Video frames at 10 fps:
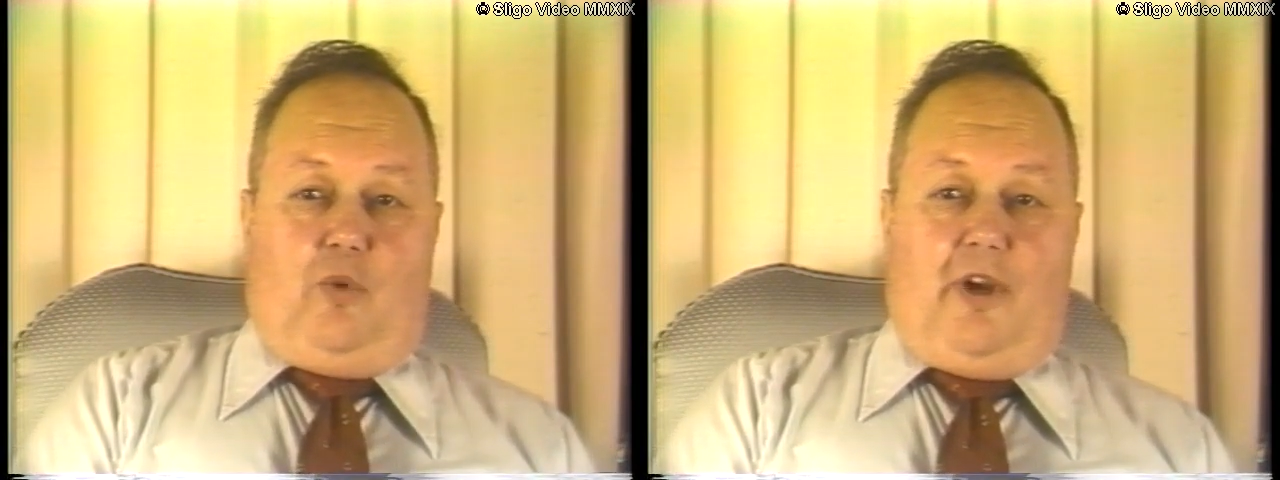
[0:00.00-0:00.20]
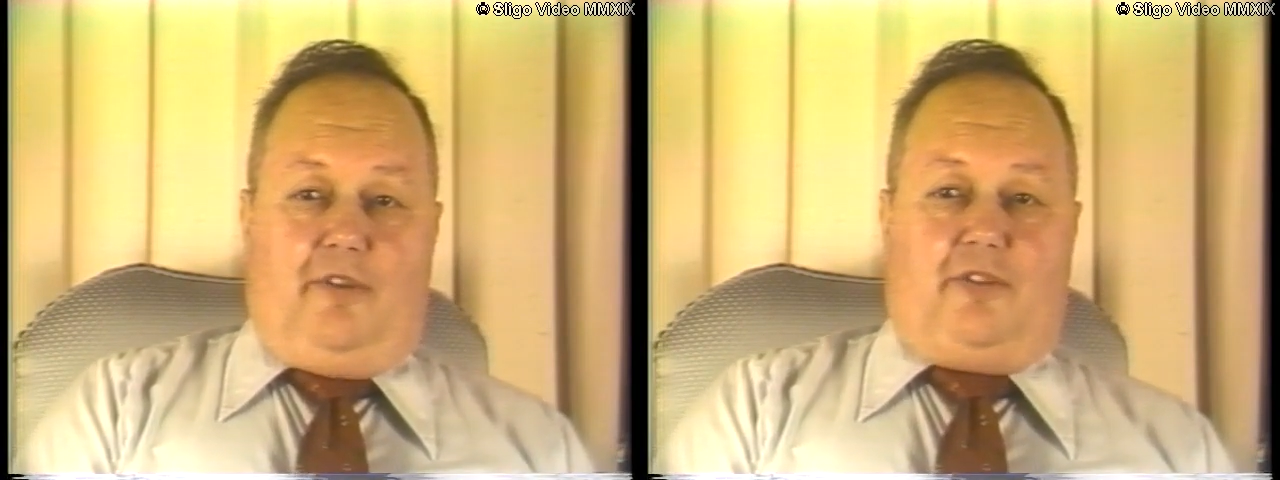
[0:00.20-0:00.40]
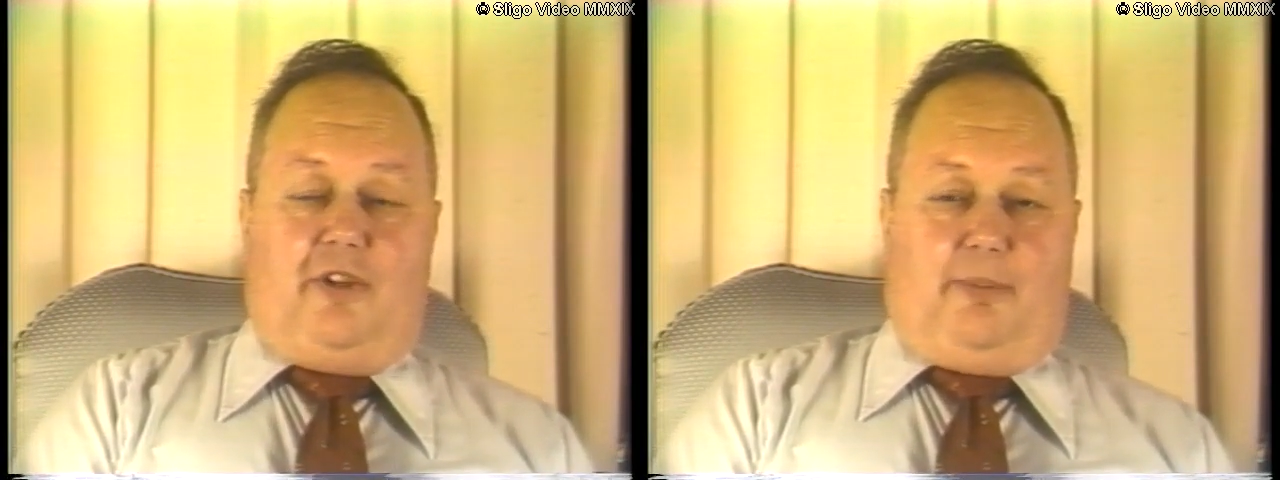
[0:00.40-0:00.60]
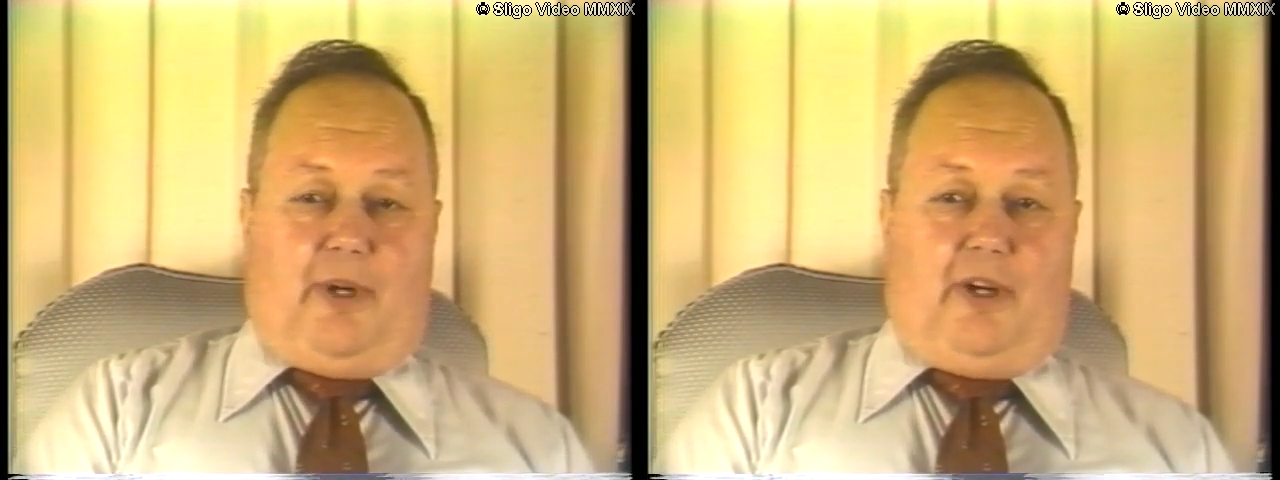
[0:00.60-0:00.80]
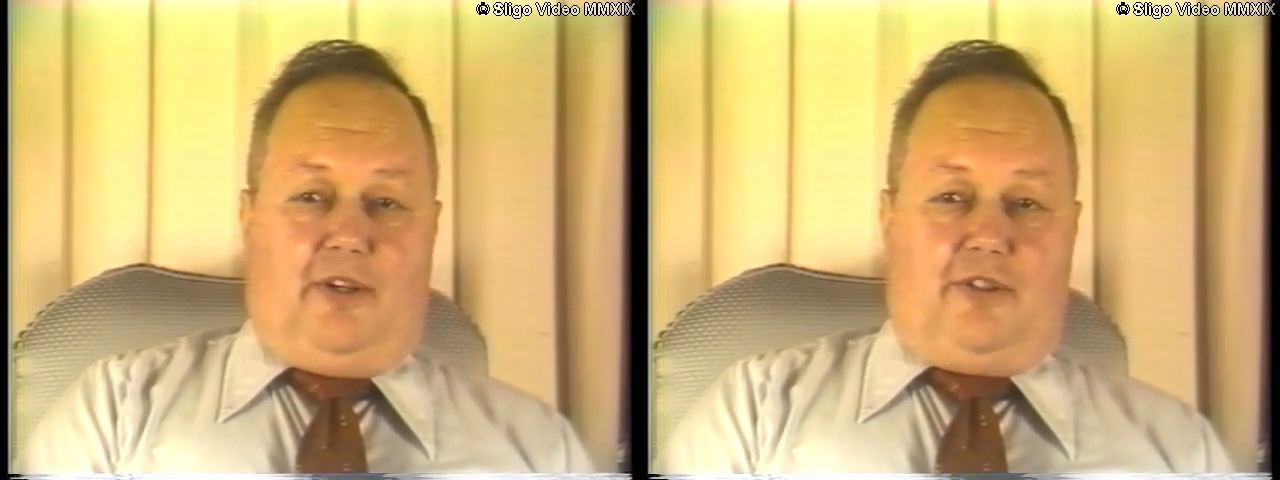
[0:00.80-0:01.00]
waved to
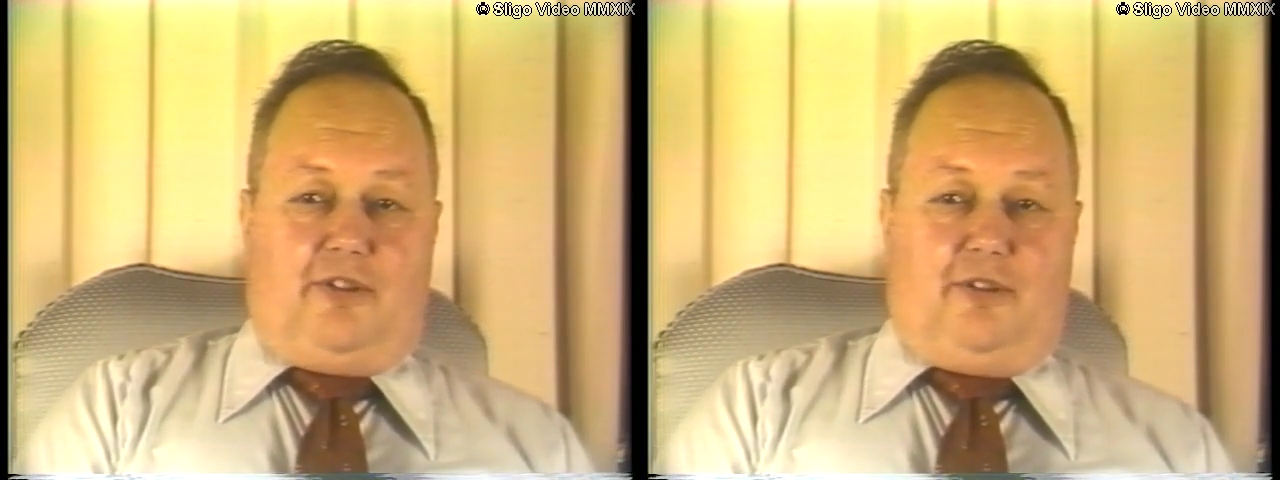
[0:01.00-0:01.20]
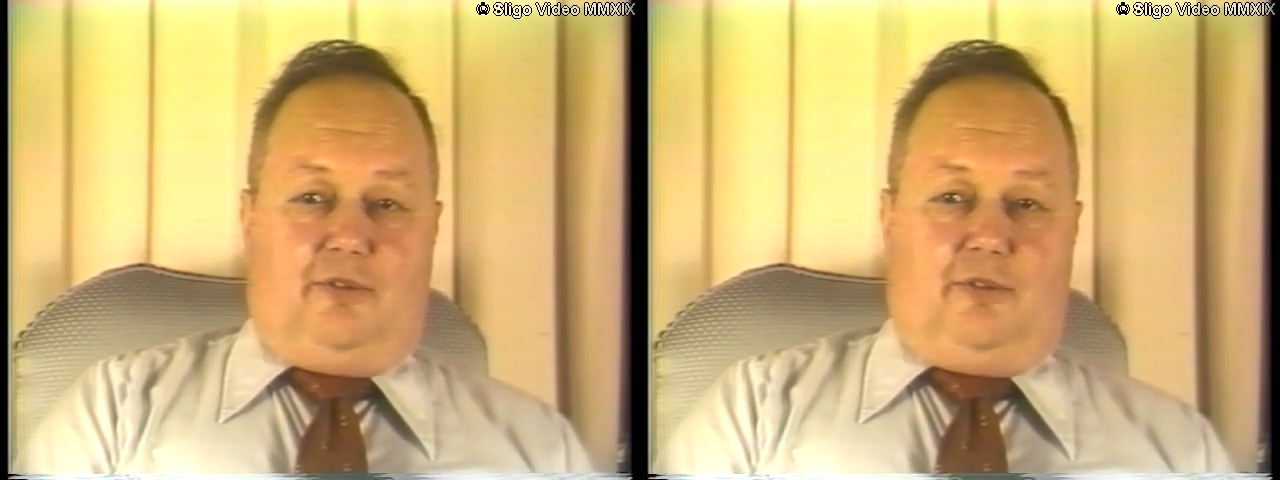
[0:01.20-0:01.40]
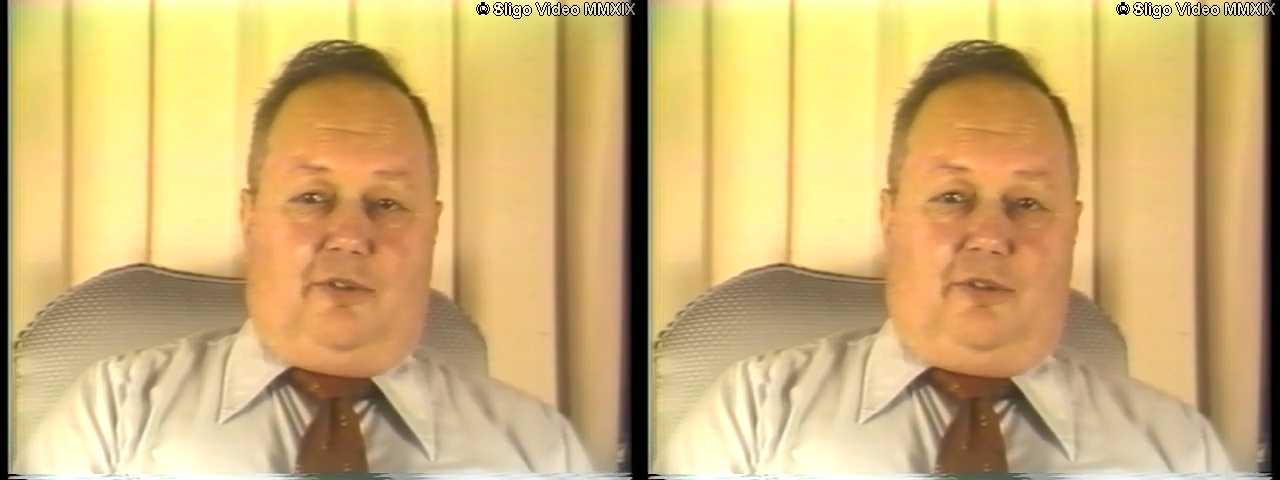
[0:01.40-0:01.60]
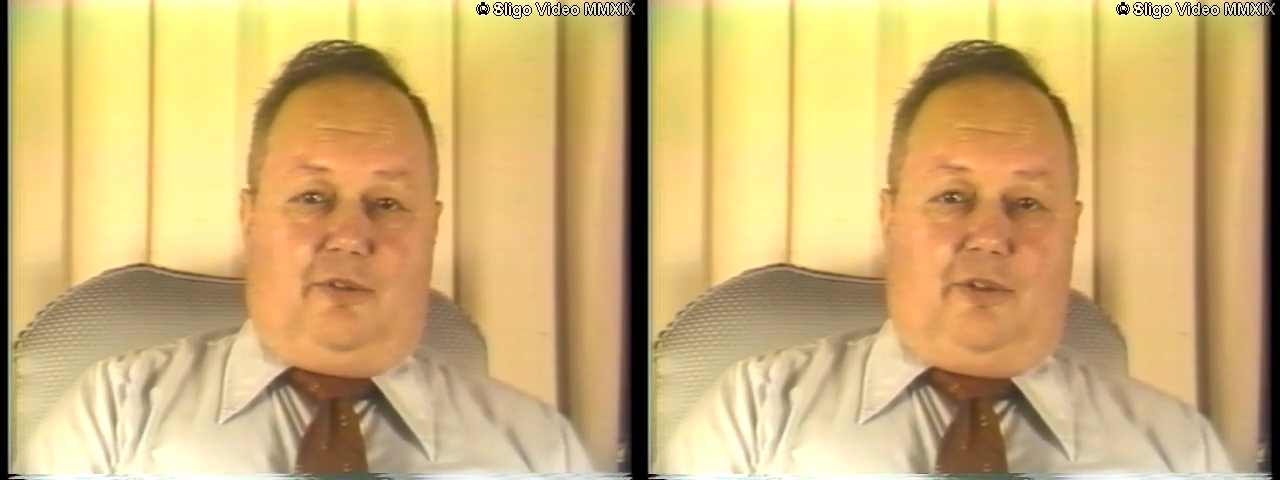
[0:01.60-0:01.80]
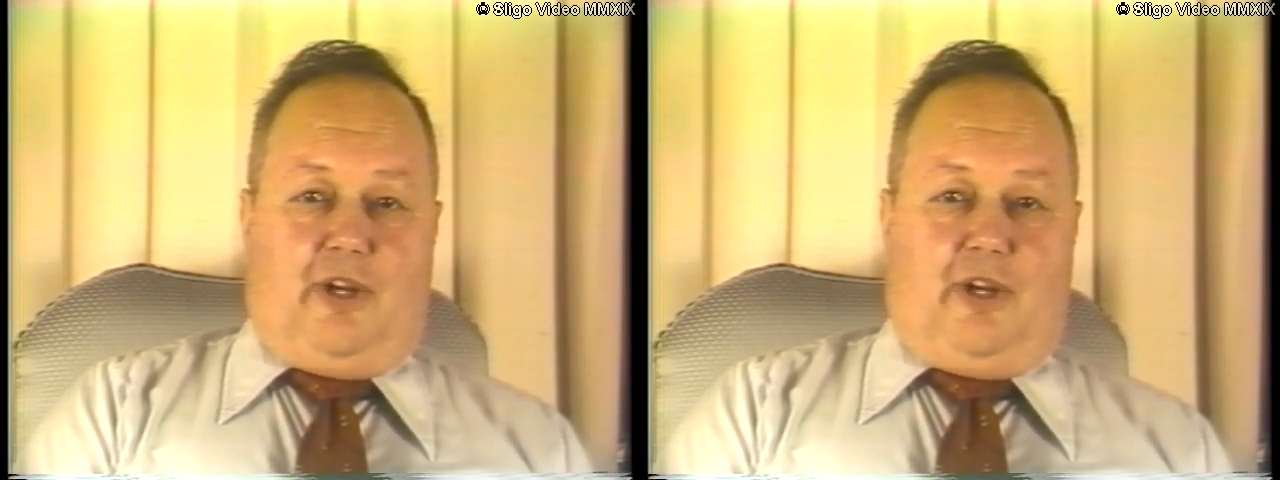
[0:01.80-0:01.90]
the pilots and